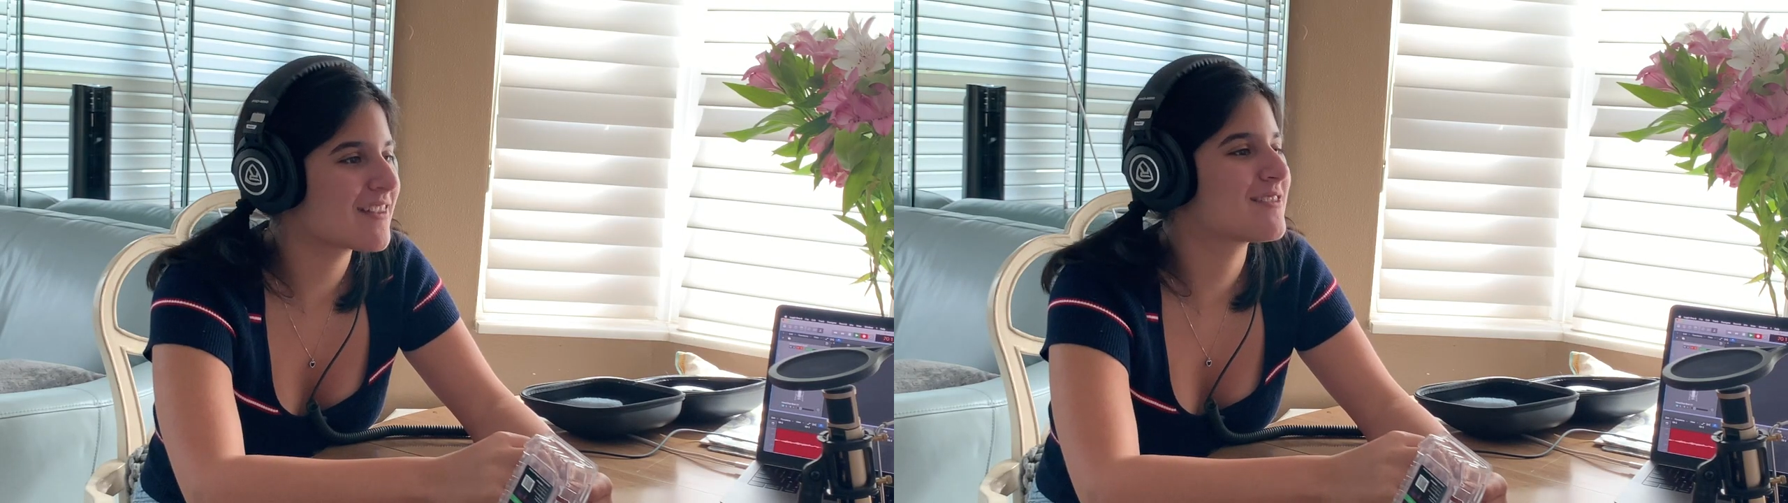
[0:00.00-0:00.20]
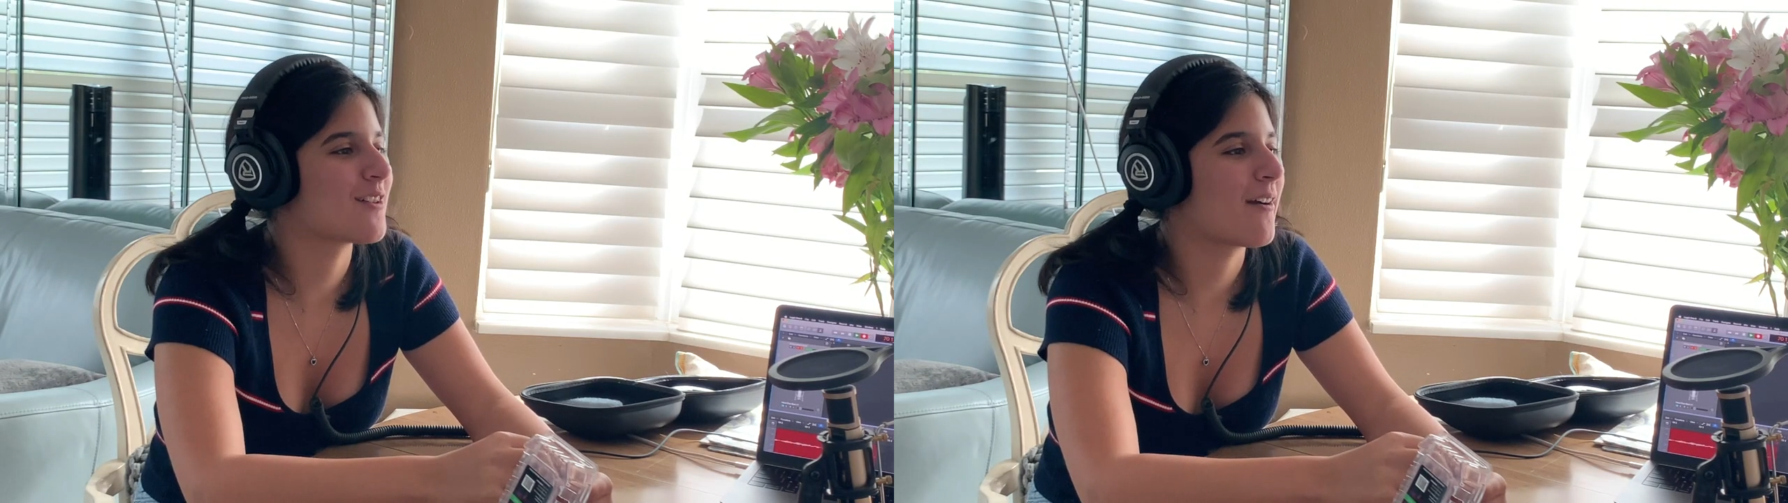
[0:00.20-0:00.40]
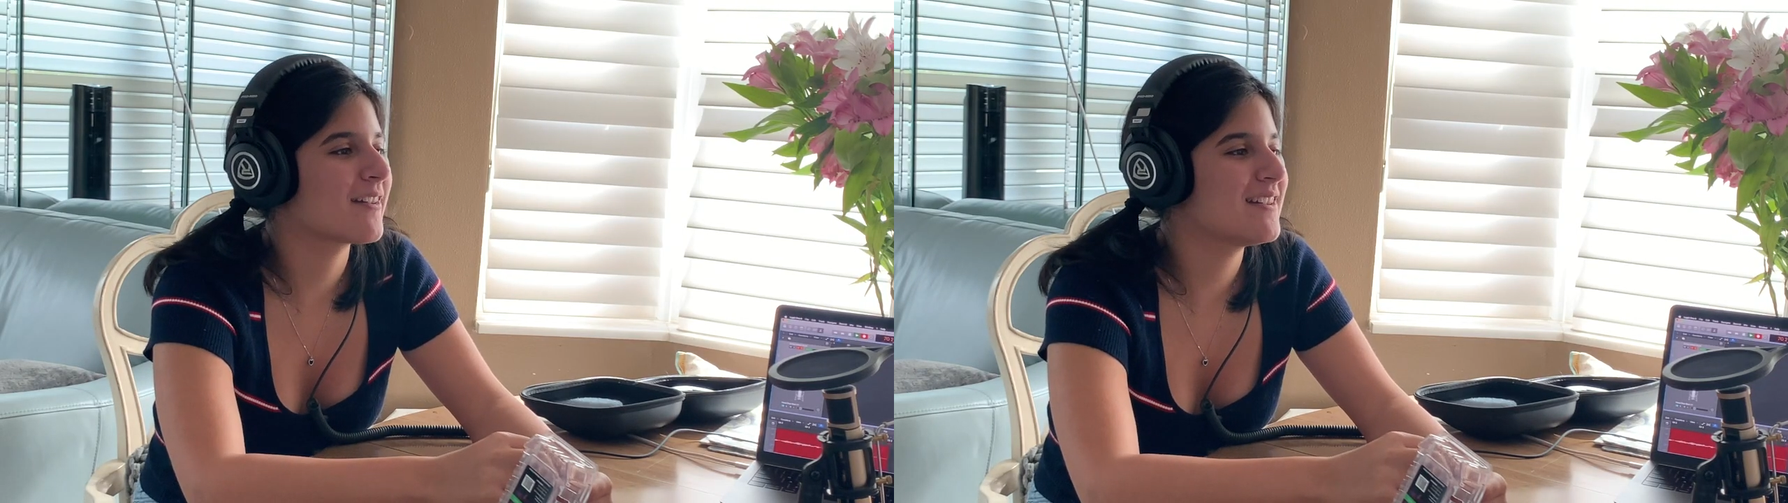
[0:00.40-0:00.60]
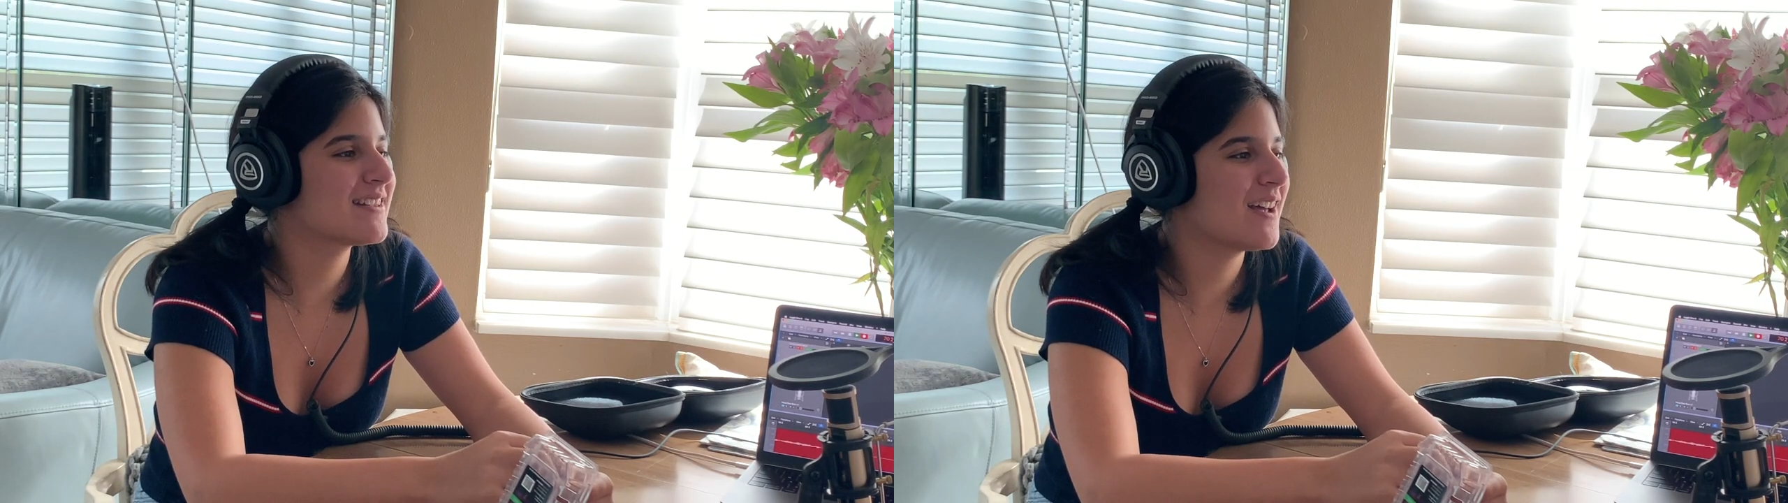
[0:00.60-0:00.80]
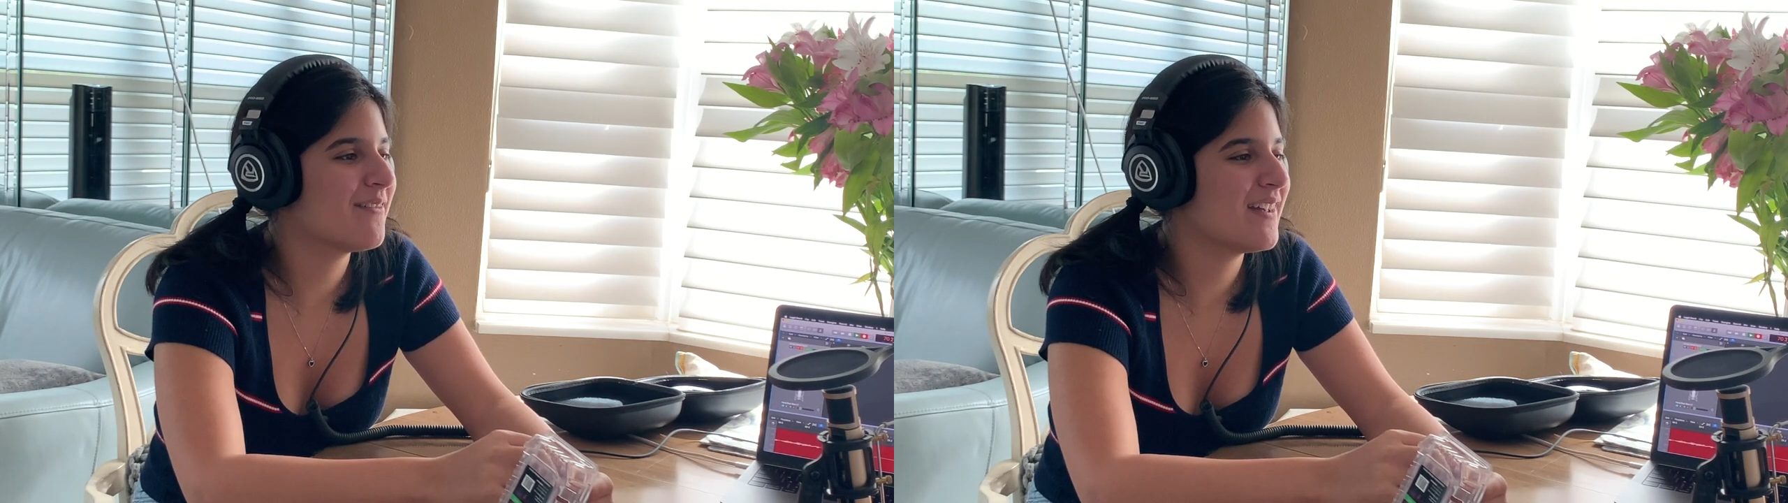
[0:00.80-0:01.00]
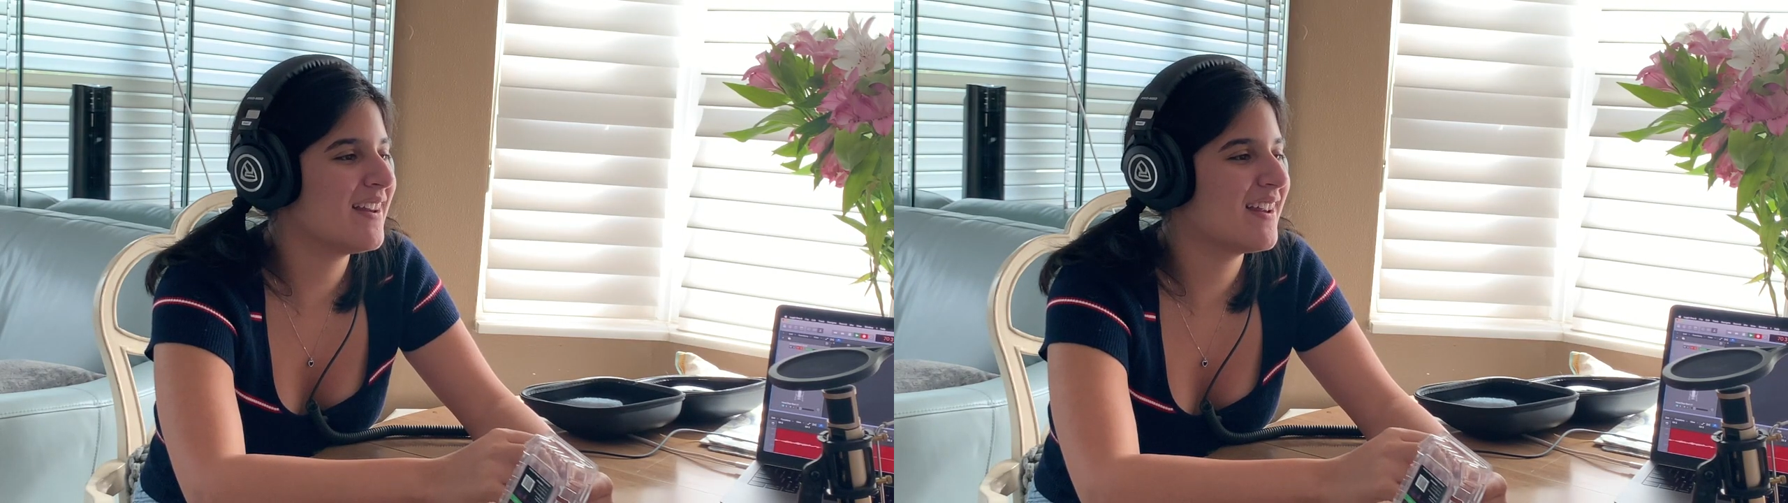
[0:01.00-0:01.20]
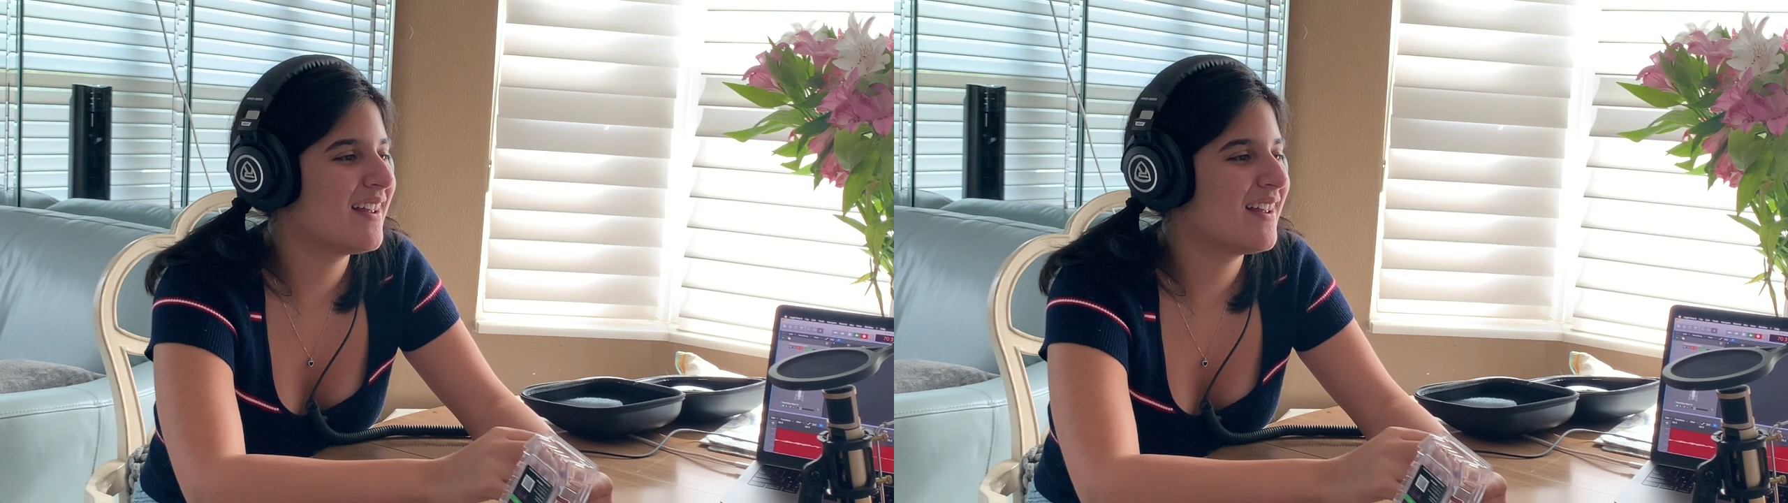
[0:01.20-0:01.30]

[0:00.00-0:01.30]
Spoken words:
darkness of it.